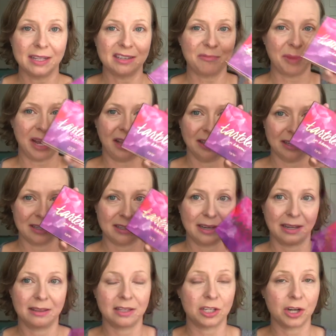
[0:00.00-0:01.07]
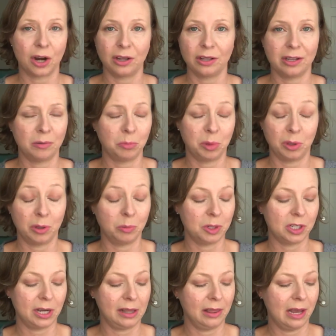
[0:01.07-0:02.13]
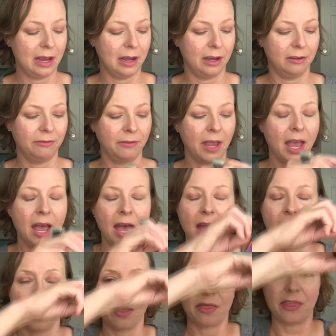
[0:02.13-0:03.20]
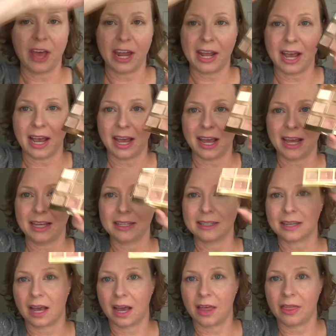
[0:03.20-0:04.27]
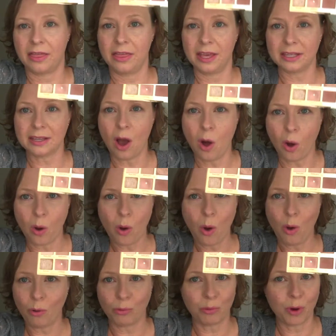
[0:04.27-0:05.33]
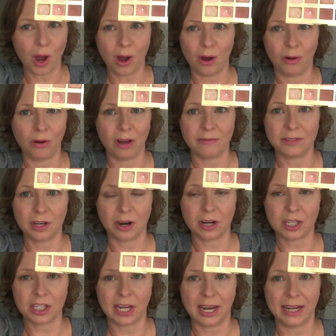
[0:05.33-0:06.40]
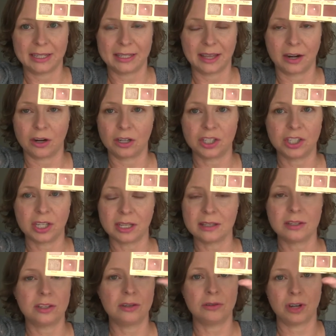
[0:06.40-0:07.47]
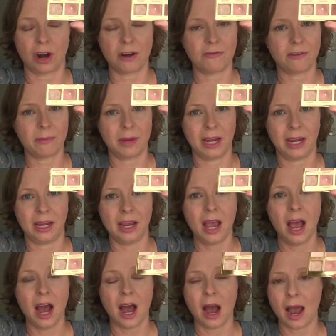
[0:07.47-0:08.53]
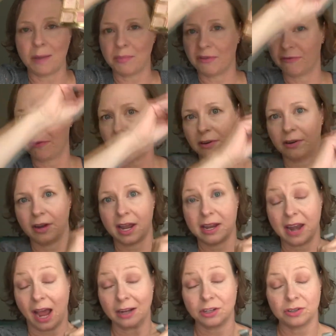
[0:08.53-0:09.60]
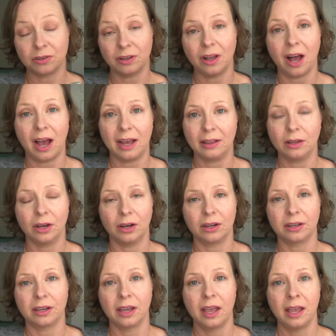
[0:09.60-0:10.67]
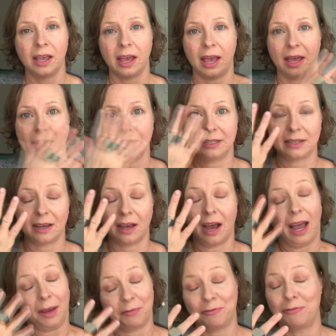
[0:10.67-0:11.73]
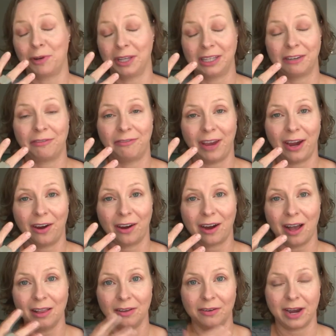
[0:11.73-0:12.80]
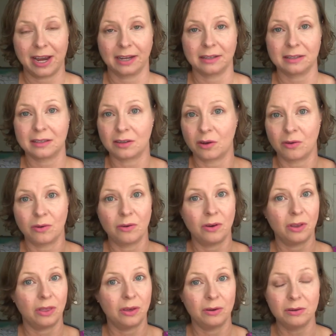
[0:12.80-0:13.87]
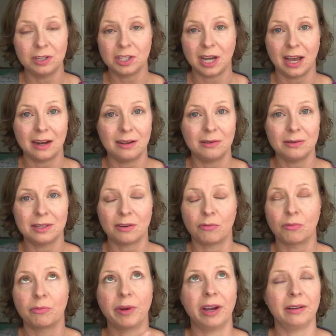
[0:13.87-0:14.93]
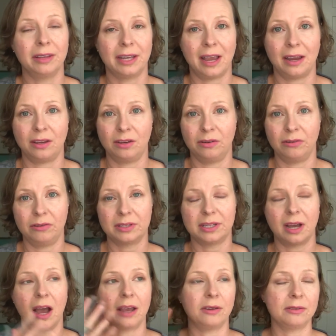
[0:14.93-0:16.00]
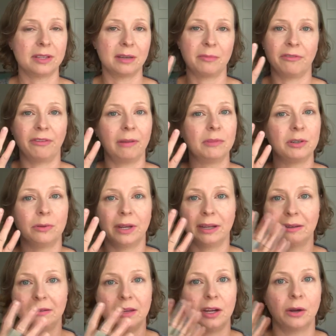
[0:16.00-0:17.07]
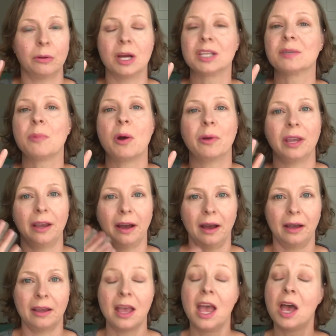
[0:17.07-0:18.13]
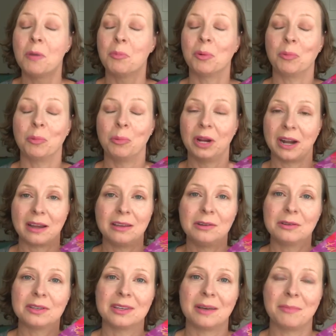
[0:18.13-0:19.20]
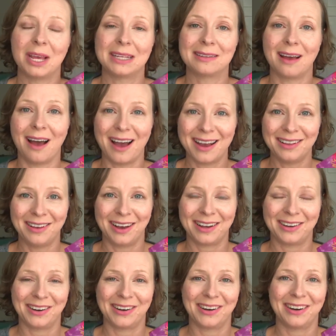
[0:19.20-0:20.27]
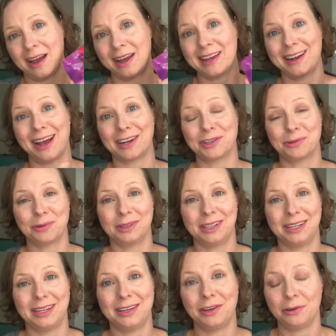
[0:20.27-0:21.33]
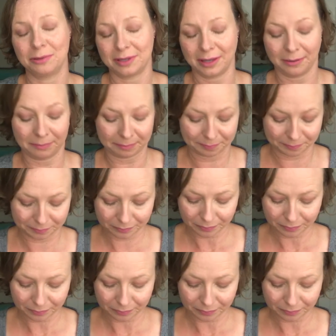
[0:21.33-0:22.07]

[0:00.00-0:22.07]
lots of palettes like the Tartelette and Bloom, which I love, that has this whole row of dark shades that are just too dark for me. I prefer a natural eye look, and I have really fair coloring, so those shadows rarely get used. I use them if I'm doing, you know, a smoky eye, but when I use them as eyeliner, I can actually use them.